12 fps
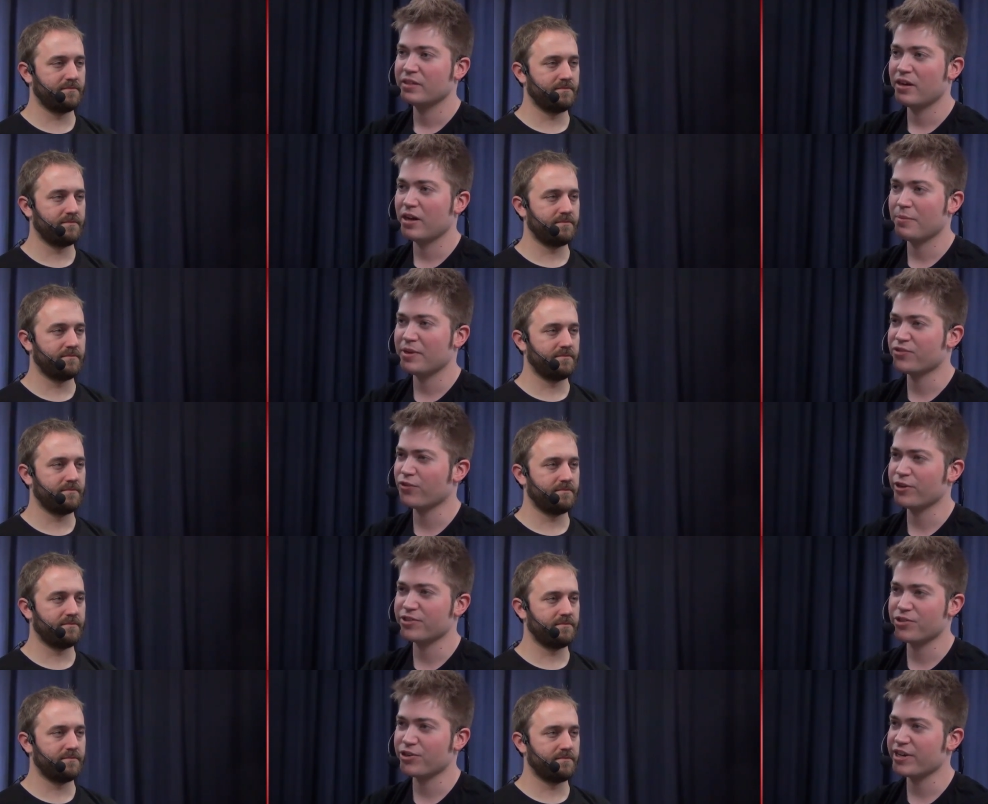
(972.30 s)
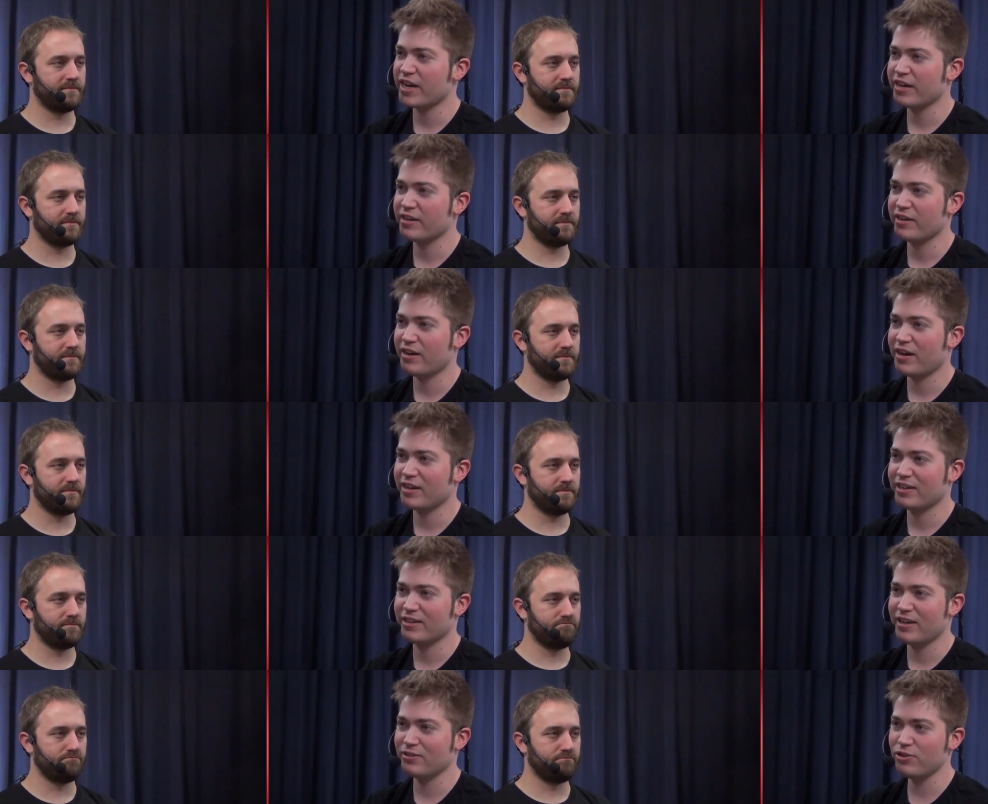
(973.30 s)
Speaker 1: Um, as far as your deck, uh,
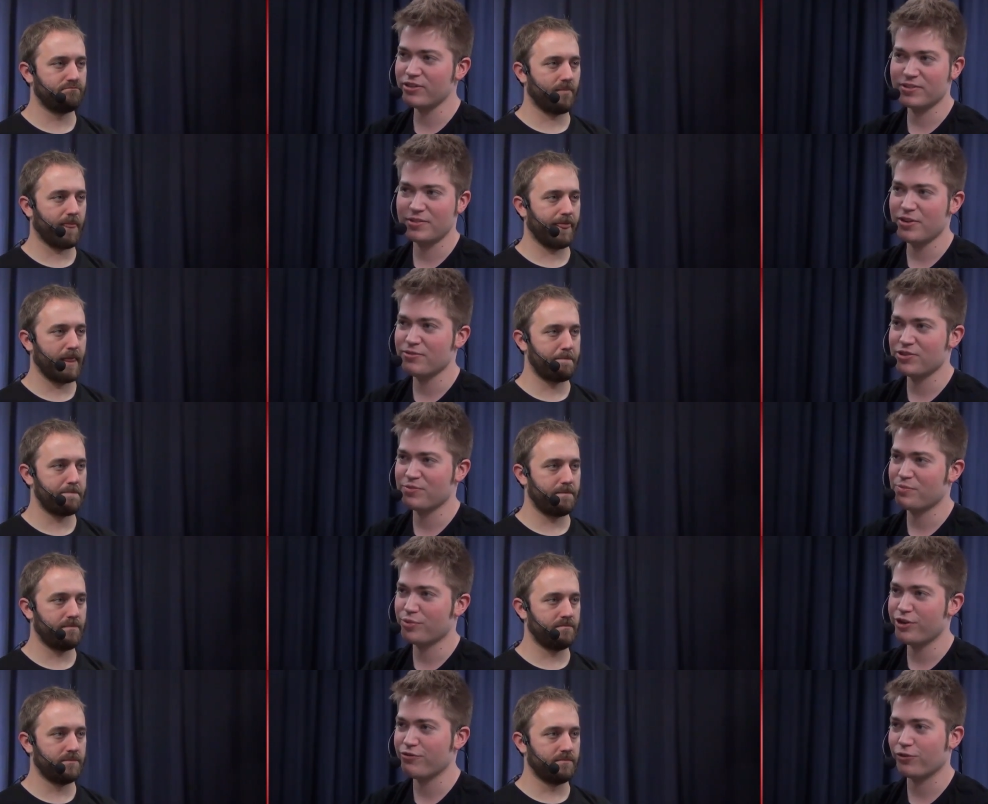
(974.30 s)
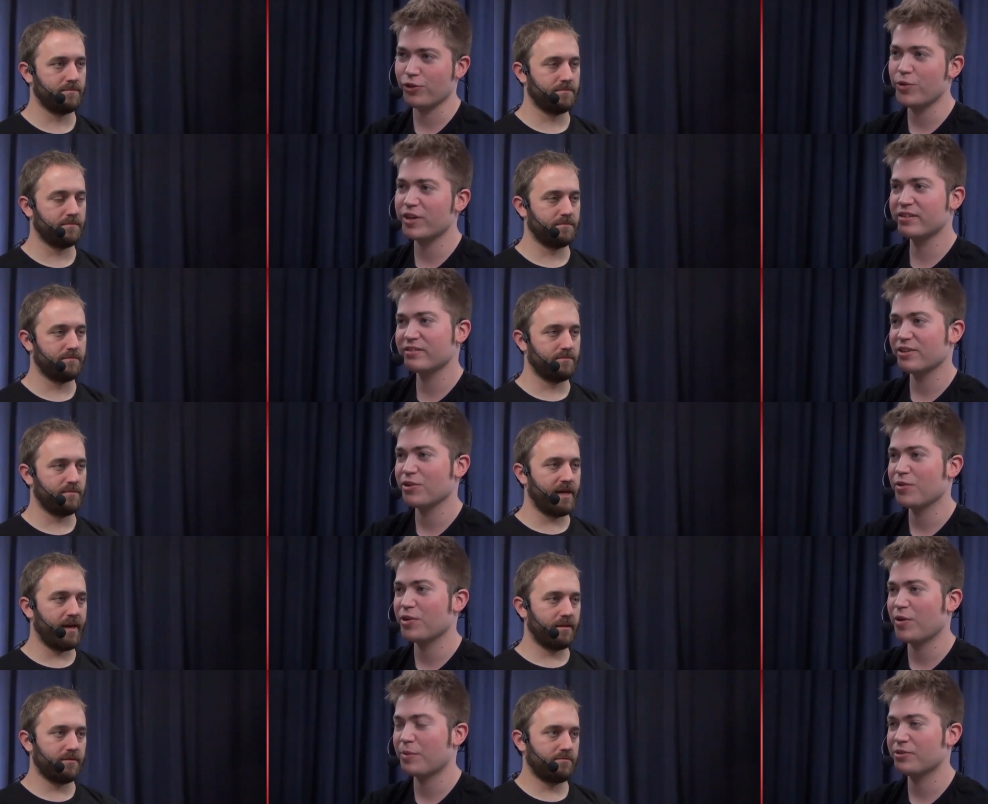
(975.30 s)
it, it, looked, you know, just pretty fluid. You're,
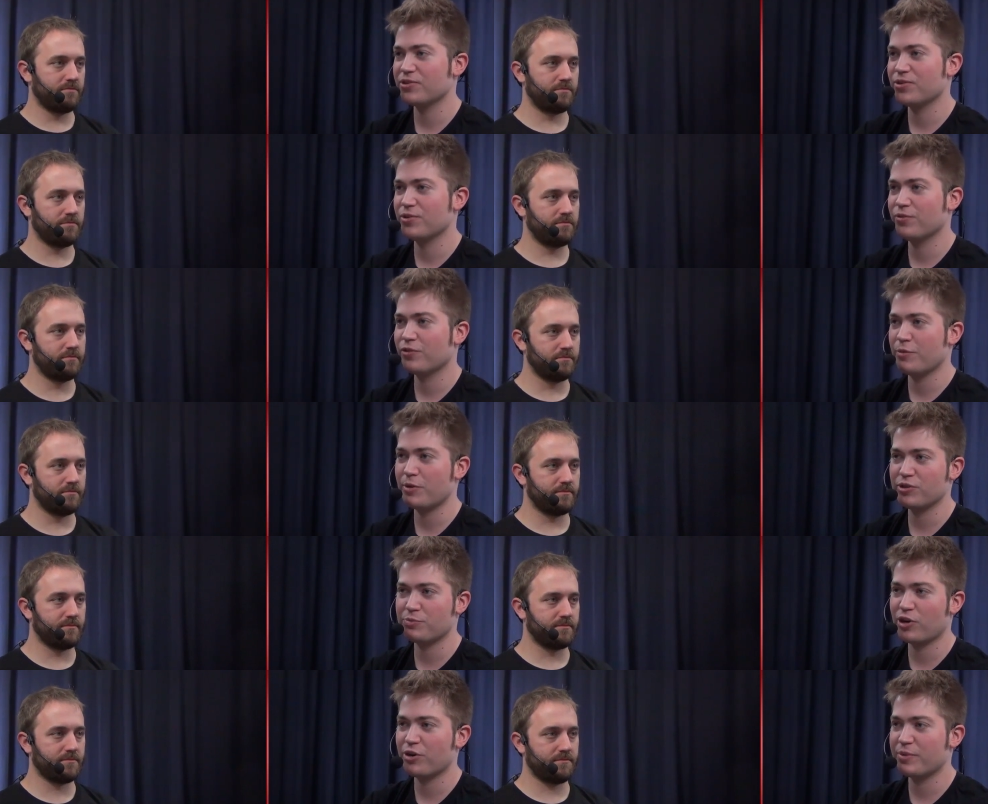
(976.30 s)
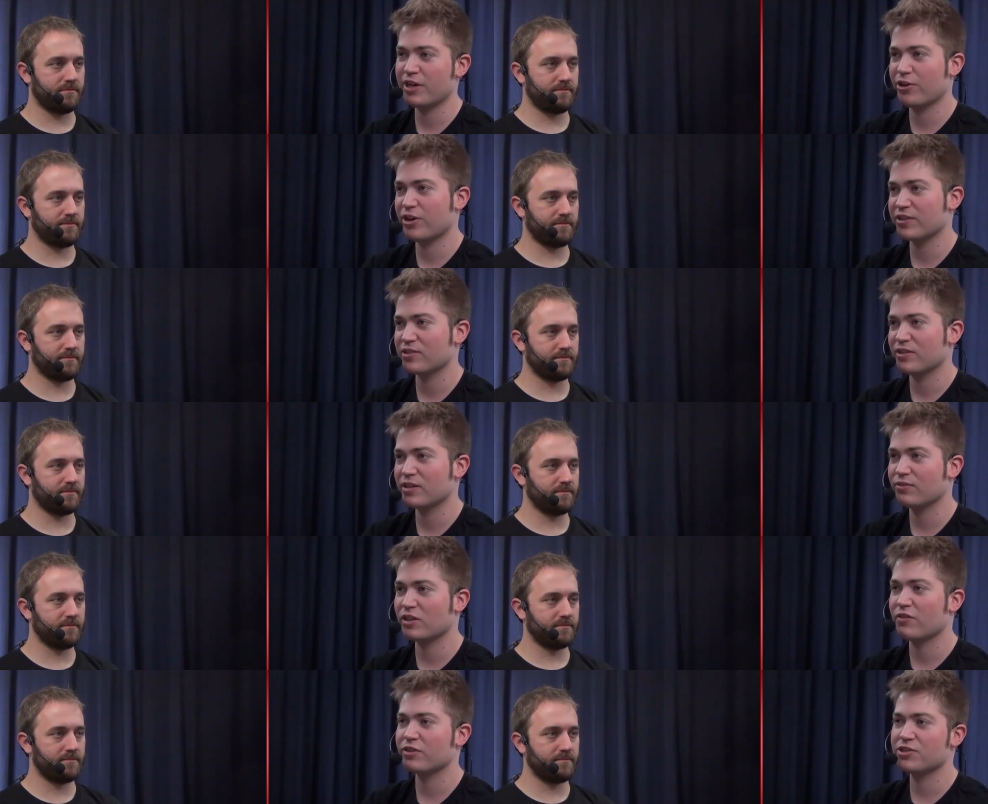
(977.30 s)
yeah. you're able to, for the most part, be
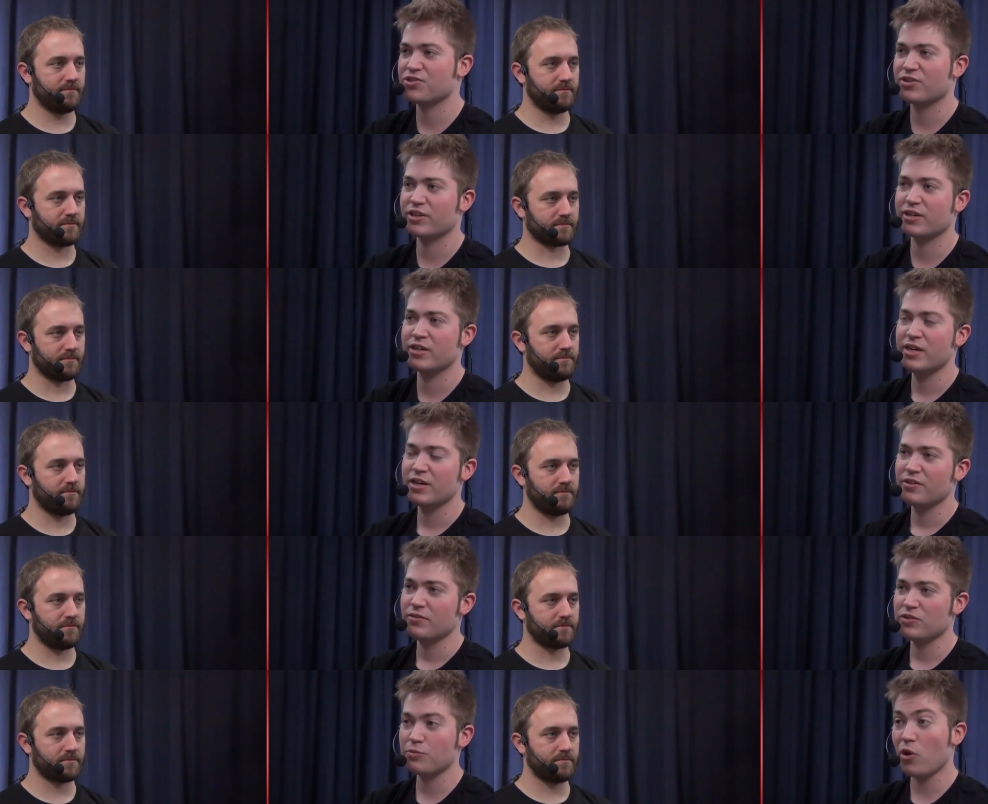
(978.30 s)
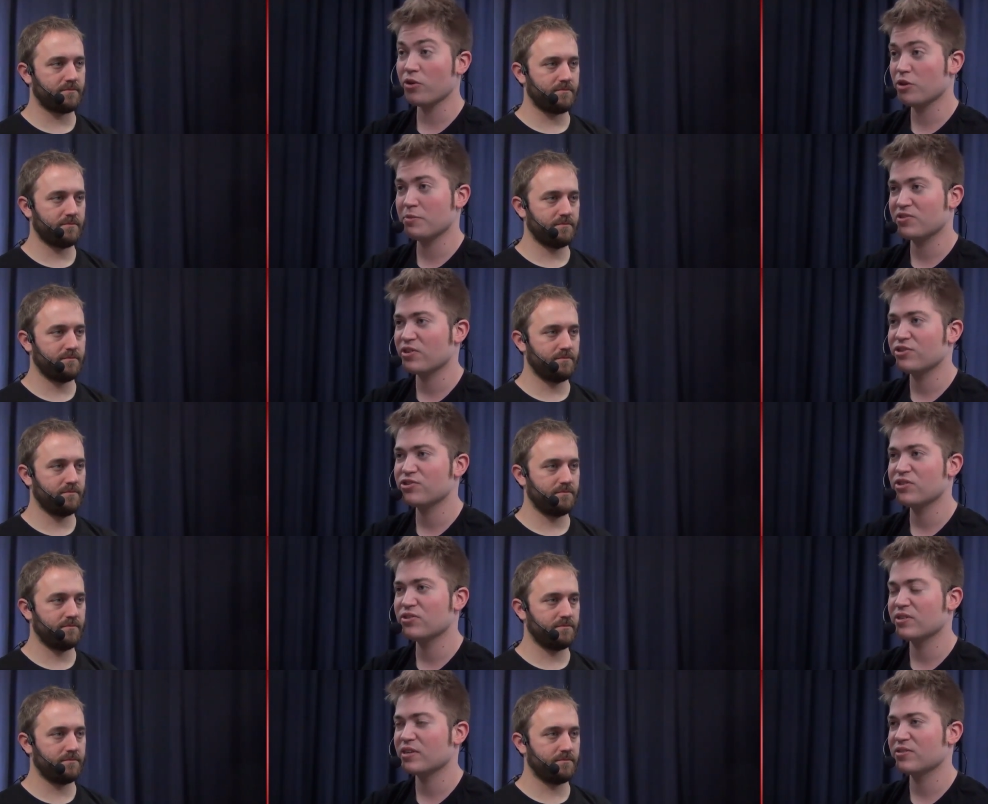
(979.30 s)
aggressive, leverage the small human
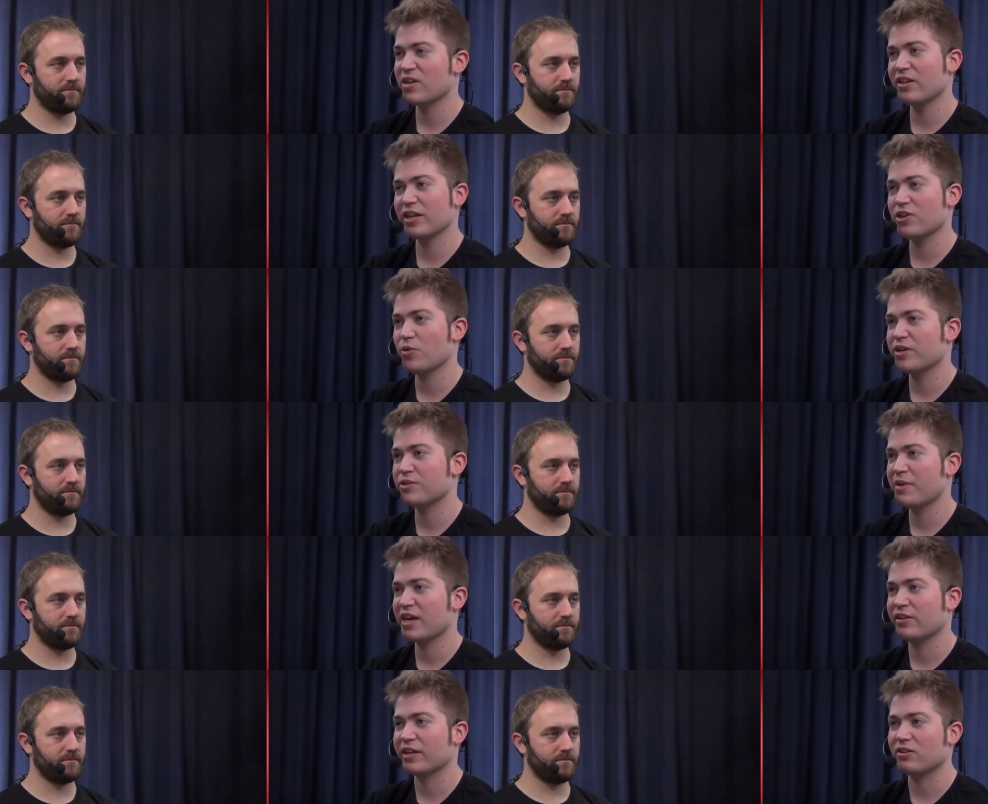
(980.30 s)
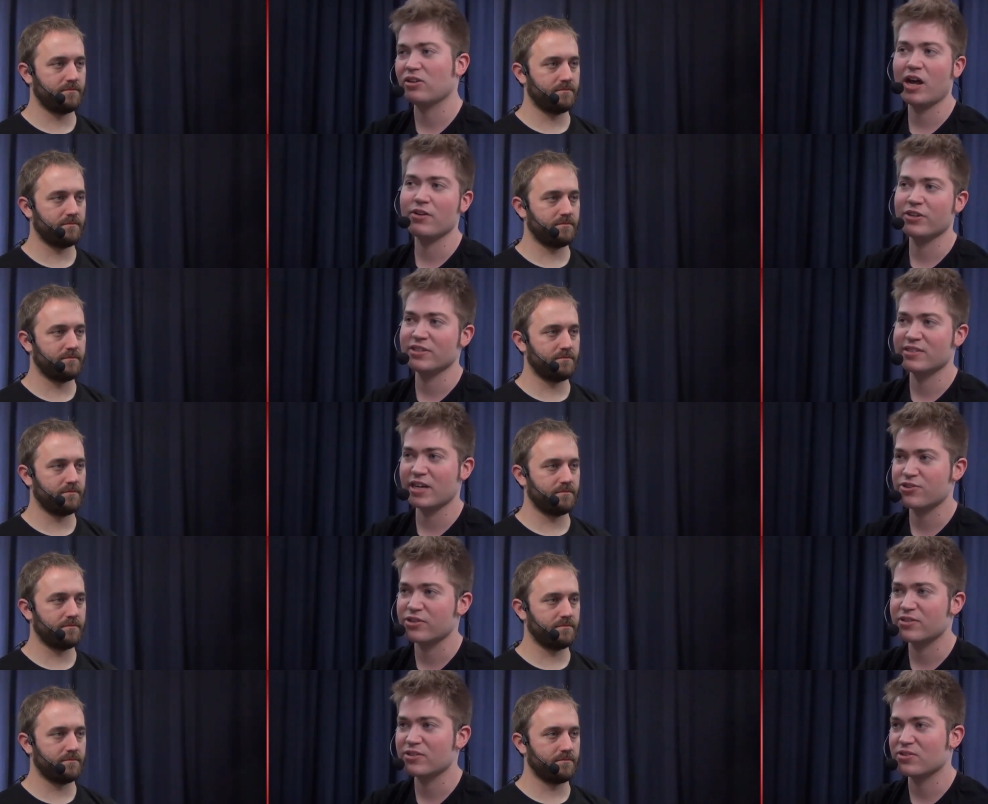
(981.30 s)
synergies. It's not like you had to make like a lot of
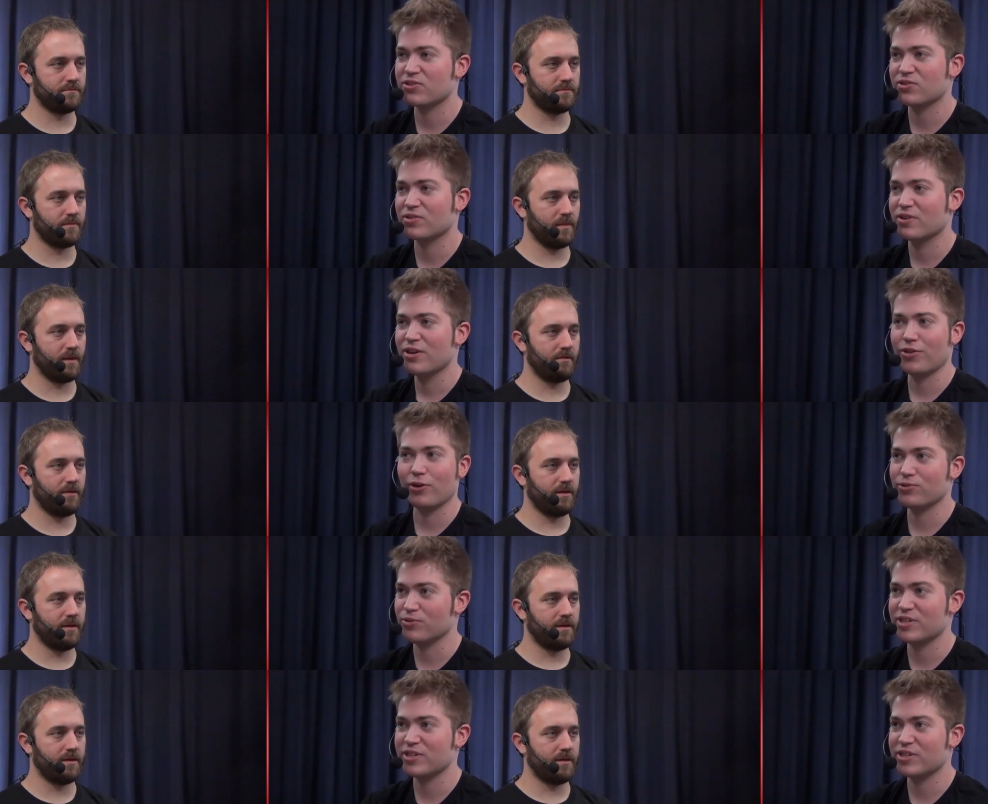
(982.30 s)
concessions. It's just the Thalia's